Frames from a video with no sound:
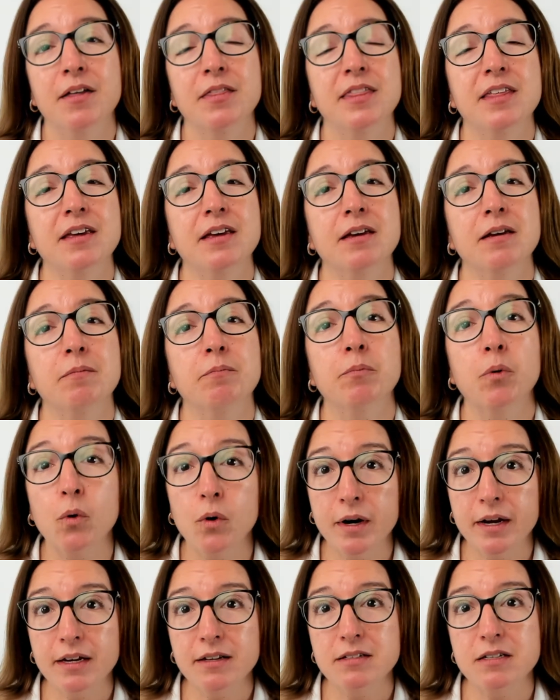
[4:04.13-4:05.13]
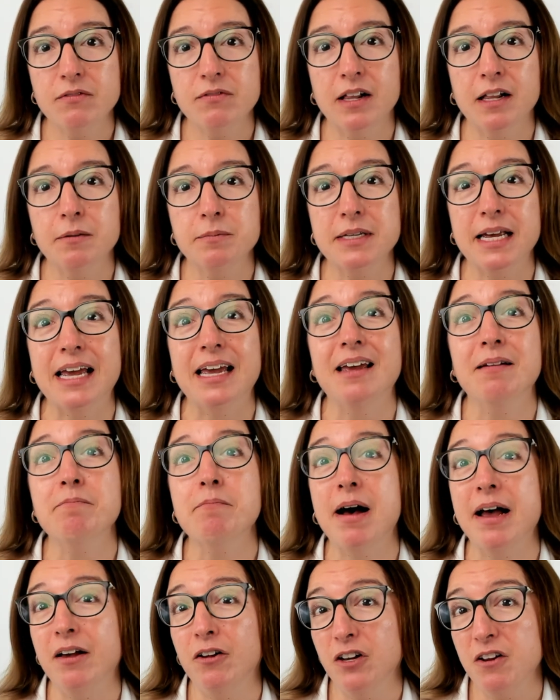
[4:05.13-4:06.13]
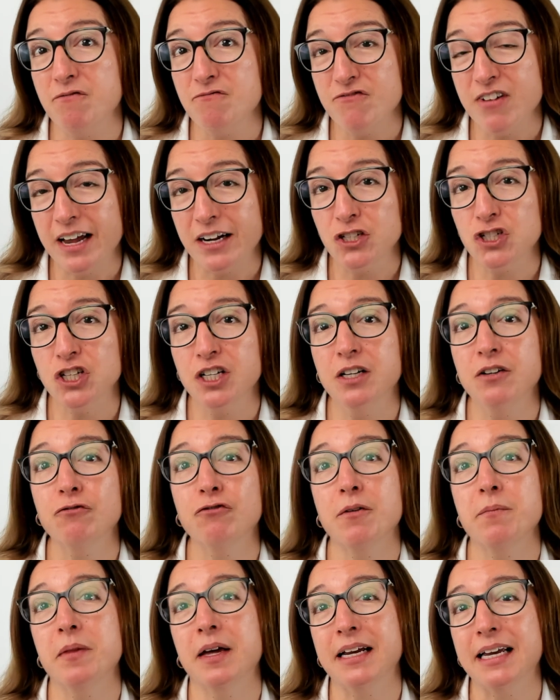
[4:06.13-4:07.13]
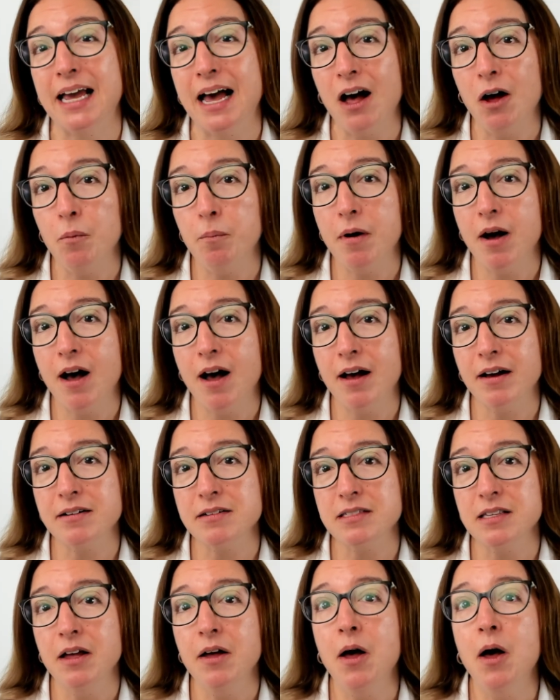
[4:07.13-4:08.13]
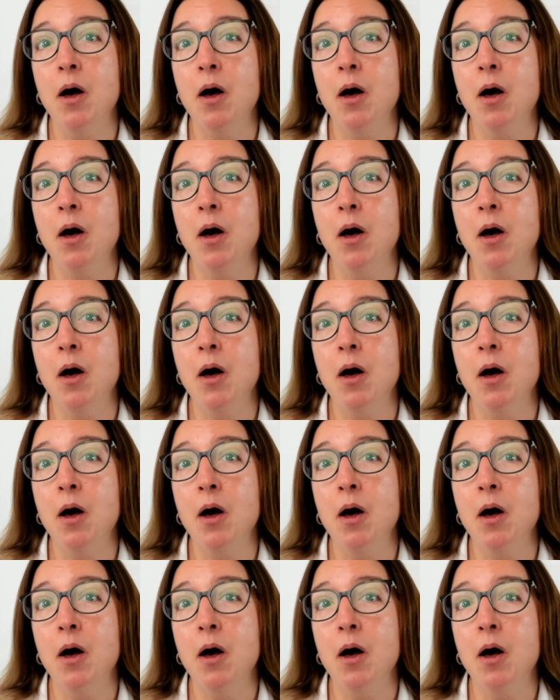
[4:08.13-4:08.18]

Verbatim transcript: The boy developed a mild infection from the cowpox,